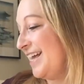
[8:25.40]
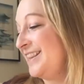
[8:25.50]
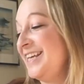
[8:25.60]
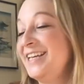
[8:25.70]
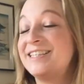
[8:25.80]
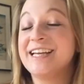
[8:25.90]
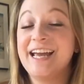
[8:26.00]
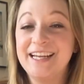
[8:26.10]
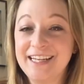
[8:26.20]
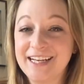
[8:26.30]
The East
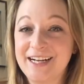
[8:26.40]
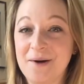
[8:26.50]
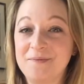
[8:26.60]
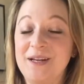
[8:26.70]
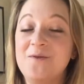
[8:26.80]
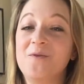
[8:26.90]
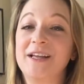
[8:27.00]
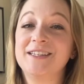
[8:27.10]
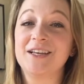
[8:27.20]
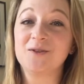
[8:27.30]
India Company
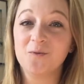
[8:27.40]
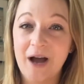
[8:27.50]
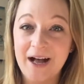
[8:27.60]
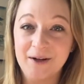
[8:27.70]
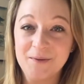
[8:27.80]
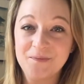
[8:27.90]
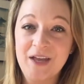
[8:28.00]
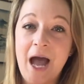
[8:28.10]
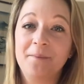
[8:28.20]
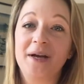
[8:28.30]
wins as well.
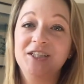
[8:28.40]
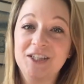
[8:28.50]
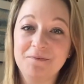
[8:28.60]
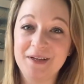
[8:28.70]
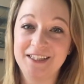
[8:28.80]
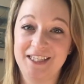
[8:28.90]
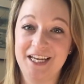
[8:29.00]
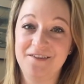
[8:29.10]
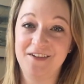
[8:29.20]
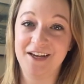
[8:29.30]
By shipping
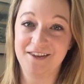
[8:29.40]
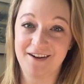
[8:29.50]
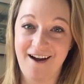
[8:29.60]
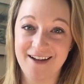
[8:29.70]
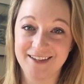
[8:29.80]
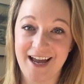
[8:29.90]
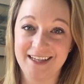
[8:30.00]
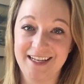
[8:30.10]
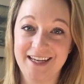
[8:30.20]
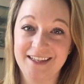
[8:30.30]
tea via the
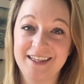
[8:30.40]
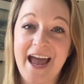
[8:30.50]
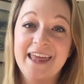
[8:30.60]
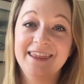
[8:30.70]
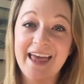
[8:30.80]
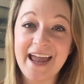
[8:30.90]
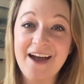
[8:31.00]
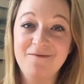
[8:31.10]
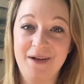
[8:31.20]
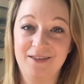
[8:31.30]
consignees, they
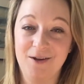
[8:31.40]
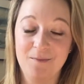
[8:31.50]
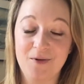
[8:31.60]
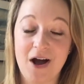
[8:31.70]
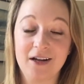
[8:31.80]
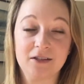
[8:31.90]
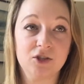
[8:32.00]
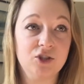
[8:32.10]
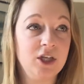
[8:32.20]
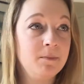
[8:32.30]
have made their
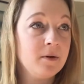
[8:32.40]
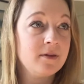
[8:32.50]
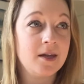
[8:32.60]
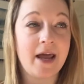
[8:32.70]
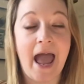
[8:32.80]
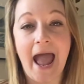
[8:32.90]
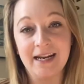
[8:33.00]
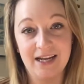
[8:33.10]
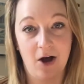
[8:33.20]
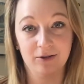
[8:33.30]
product cheaper than
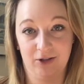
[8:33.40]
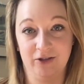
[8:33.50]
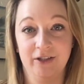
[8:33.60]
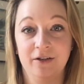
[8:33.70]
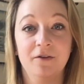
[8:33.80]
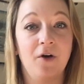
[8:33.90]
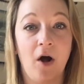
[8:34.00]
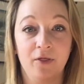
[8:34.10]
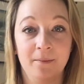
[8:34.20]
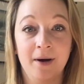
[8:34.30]
any alternative
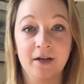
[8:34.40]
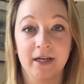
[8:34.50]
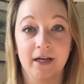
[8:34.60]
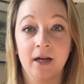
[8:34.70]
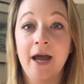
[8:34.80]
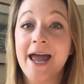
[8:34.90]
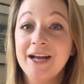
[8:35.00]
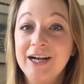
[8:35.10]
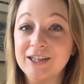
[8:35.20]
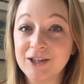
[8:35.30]
on the market,
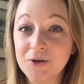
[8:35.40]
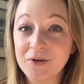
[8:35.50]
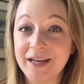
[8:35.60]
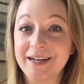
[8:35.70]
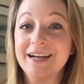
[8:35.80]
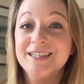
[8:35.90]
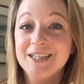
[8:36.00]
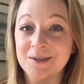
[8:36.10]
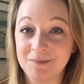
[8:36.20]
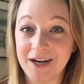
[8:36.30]
including
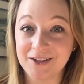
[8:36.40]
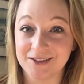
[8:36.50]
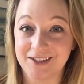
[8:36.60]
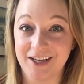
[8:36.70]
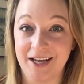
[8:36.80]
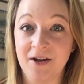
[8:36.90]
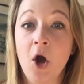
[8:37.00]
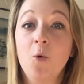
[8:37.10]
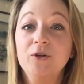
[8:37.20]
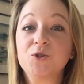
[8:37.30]
smuggled tea,
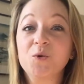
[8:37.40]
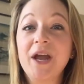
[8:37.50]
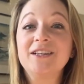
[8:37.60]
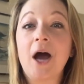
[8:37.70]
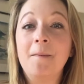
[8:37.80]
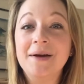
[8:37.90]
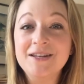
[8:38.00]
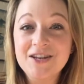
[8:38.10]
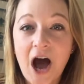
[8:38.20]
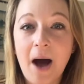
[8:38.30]
which creates a
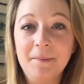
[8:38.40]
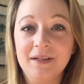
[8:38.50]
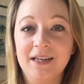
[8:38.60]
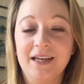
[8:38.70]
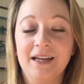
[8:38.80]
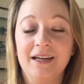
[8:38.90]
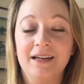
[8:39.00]
monopoly